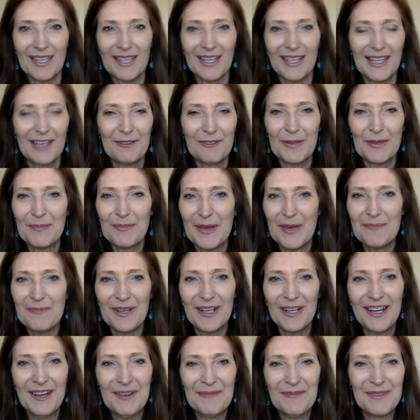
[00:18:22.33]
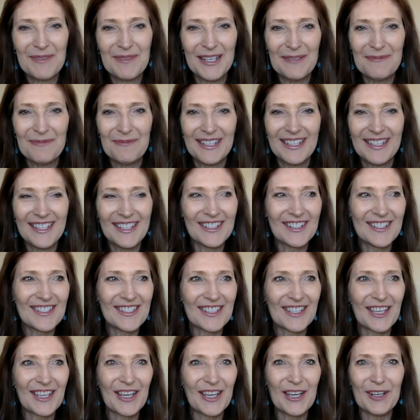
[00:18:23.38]
I remember many, many years
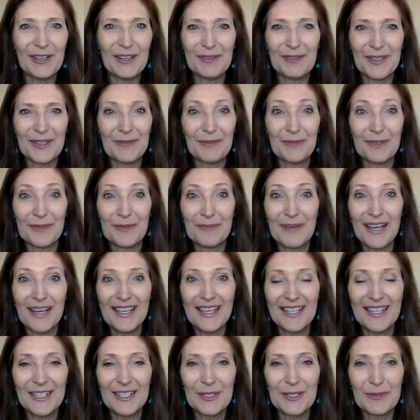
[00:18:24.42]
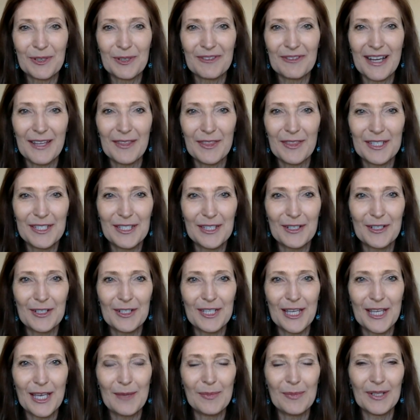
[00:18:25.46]
ago when my kids were around the
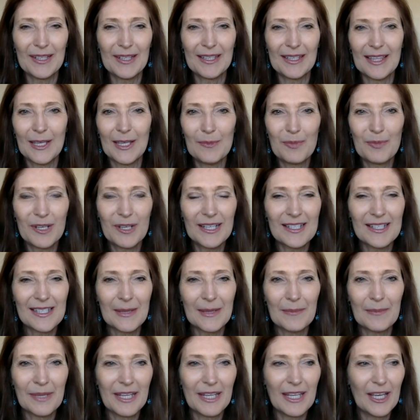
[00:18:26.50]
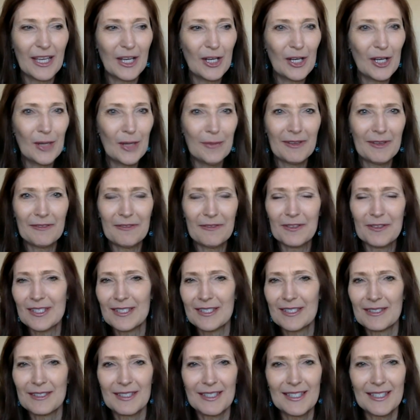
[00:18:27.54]
dinner table, and they'd bring somebody home, and for
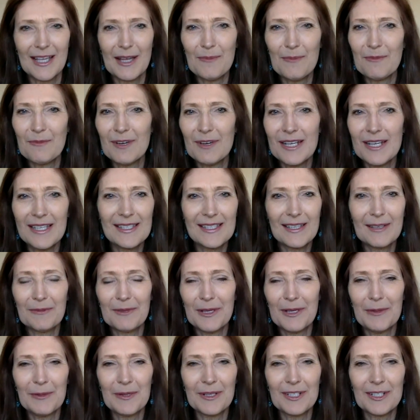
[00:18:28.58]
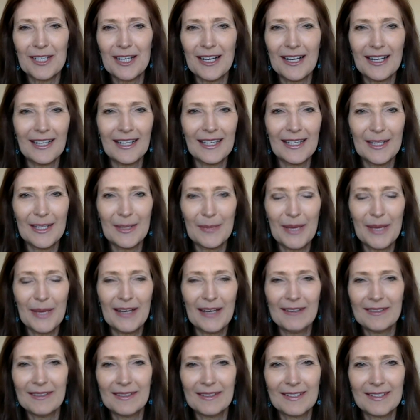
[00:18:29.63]
some reason we were talking
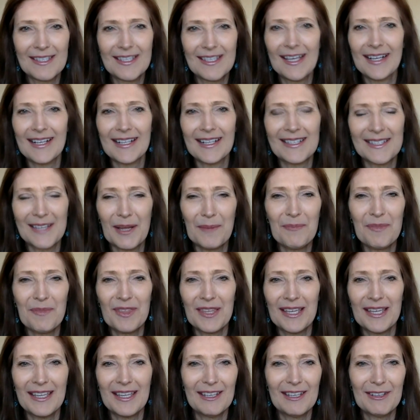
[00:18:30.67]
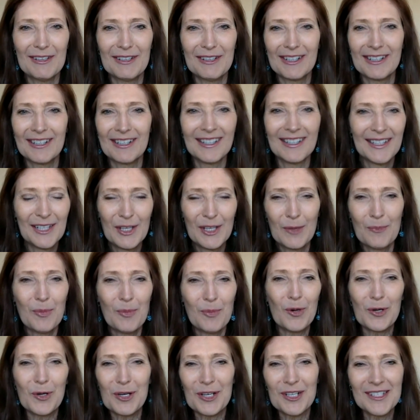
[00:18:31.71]
about sex something or
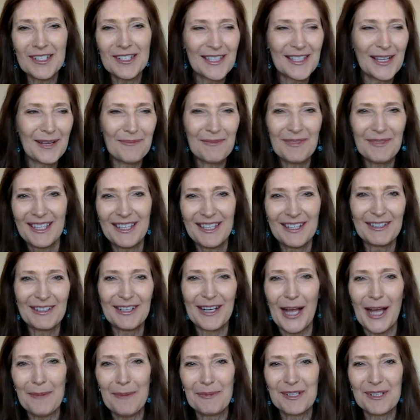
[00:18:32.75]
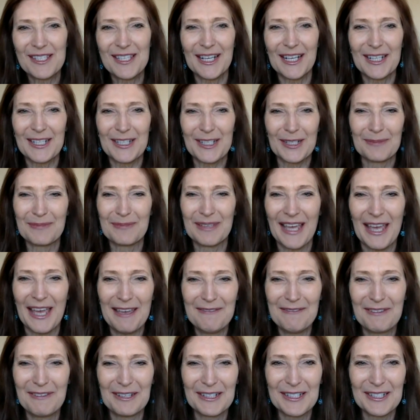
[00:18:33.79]
porn something or hypersexual
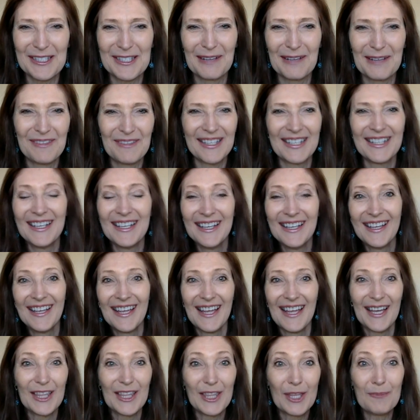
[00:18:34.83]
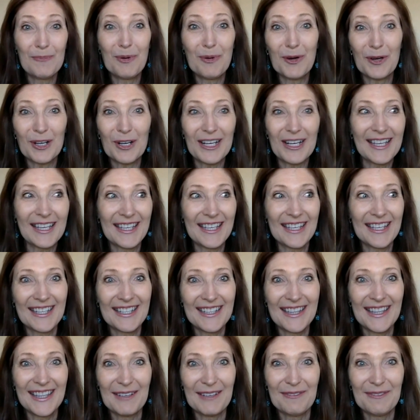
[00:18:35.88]
behavior something. And the poor
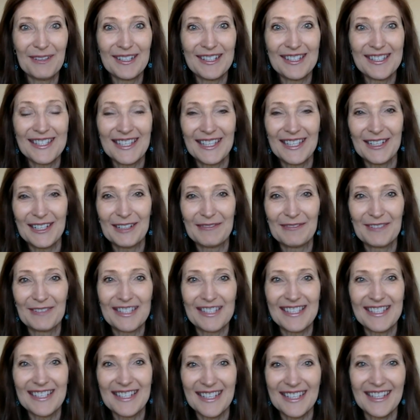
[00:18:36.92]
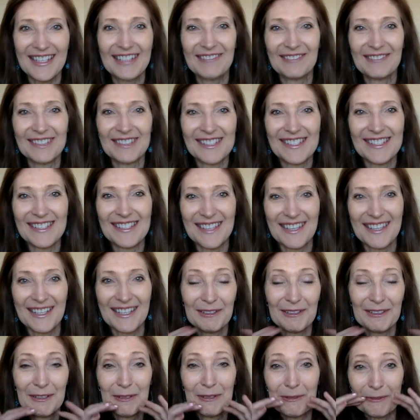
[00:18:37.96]
kid that was here visiting was like,
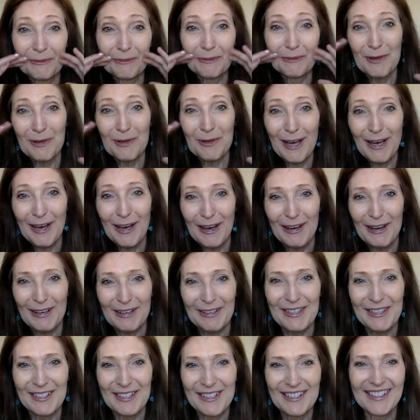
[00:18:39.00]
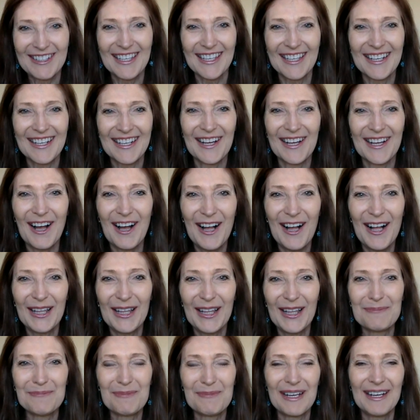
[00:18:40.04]
whoa, getting
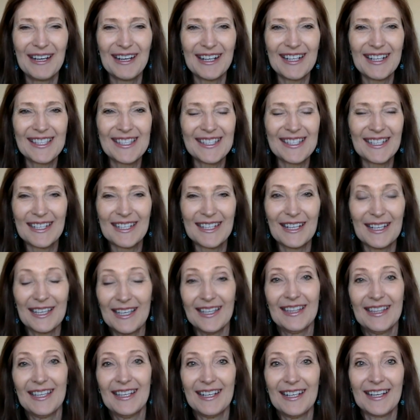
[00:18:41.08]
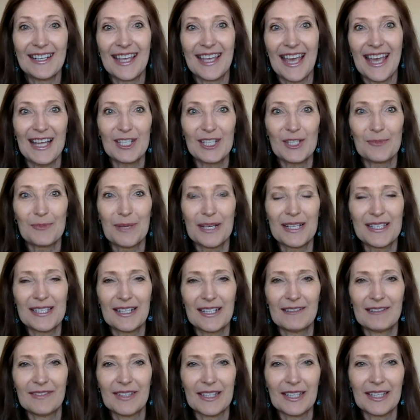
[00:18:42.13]
all embarrassed. And then I'd catch
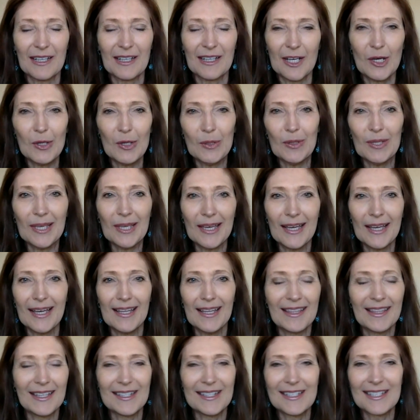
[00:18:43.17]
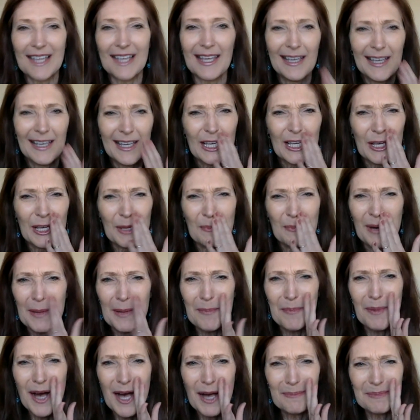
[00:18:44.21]
myself like, oh yeah, and they'd say, my
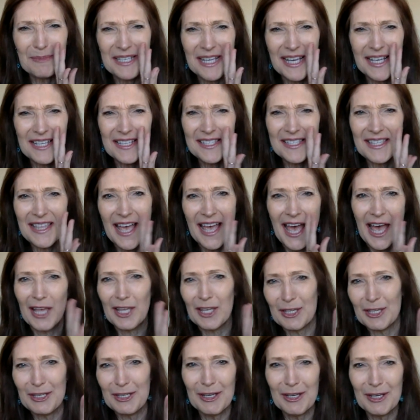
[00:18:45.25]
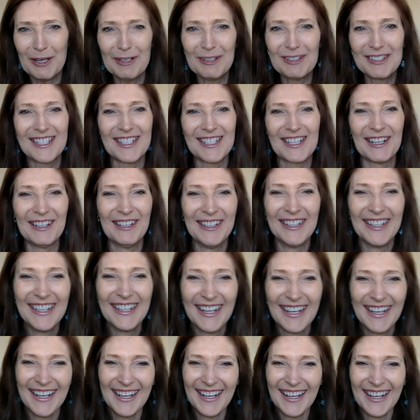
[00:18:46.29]
mom does that, So.